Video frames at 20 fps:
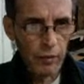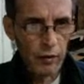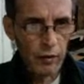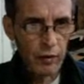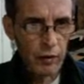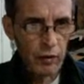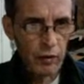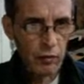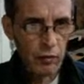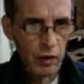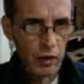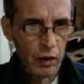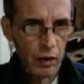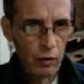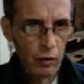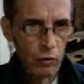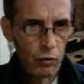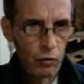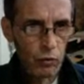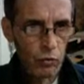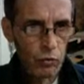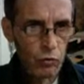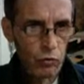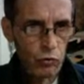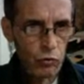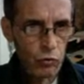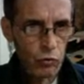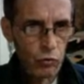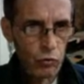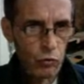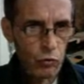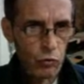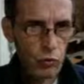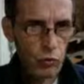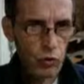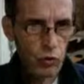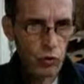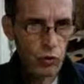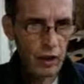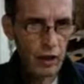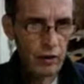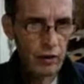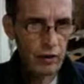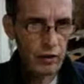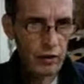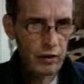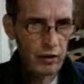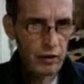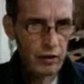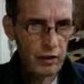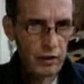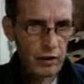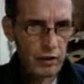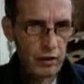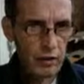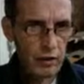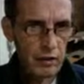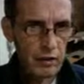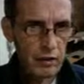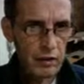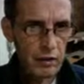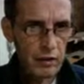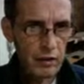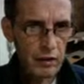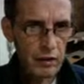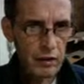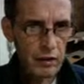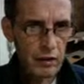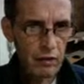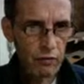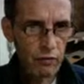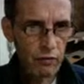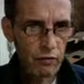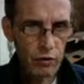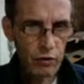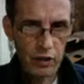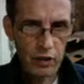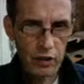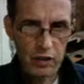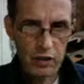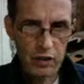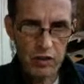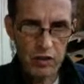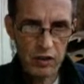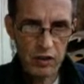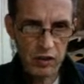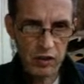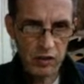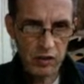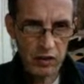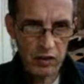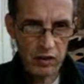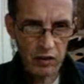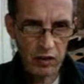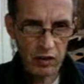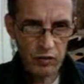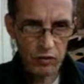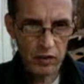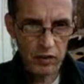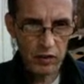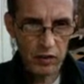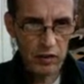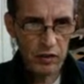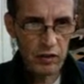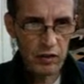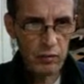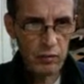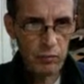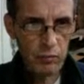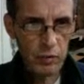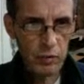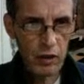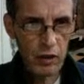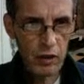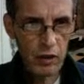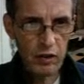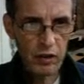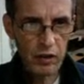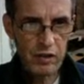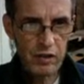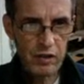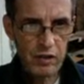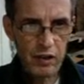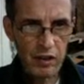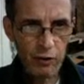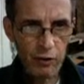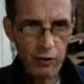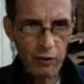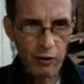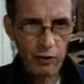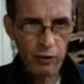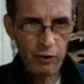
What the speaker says: You can go 230, 40, 60,000 million years ago.